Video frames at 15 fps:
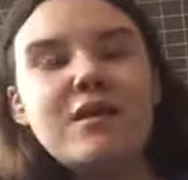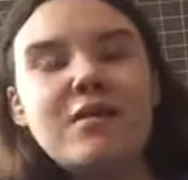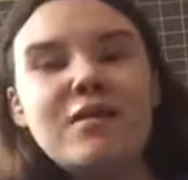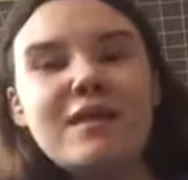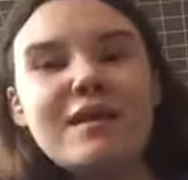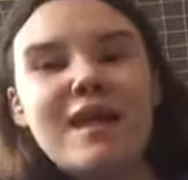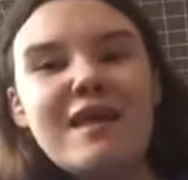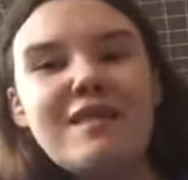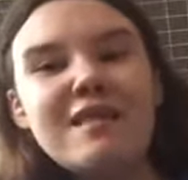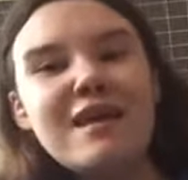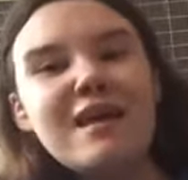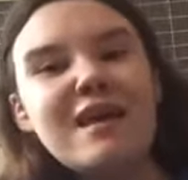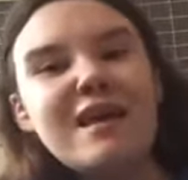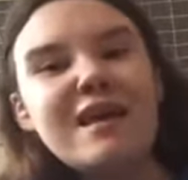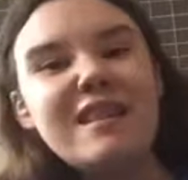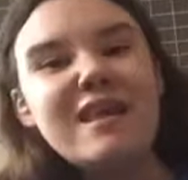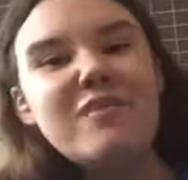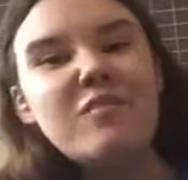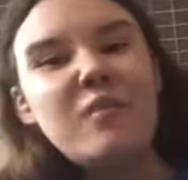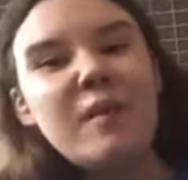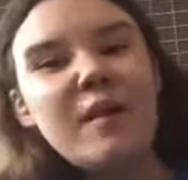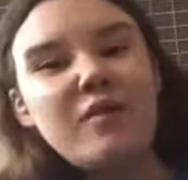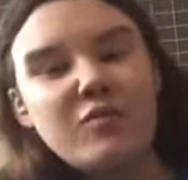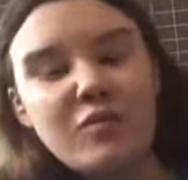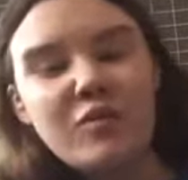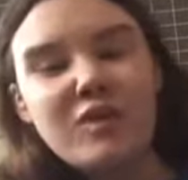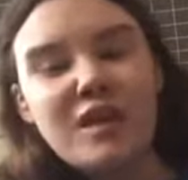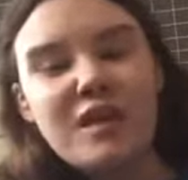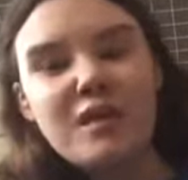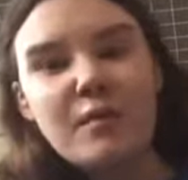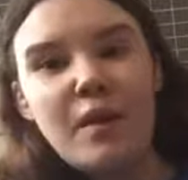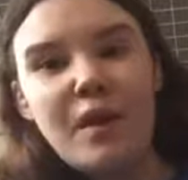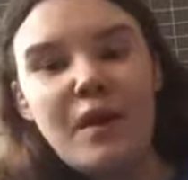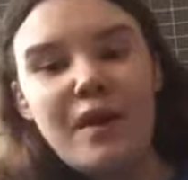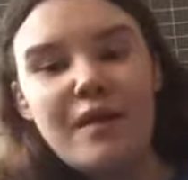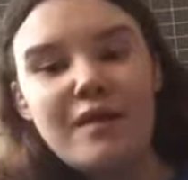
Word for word: know, he then, he then remembers, we'll see you tomorrow.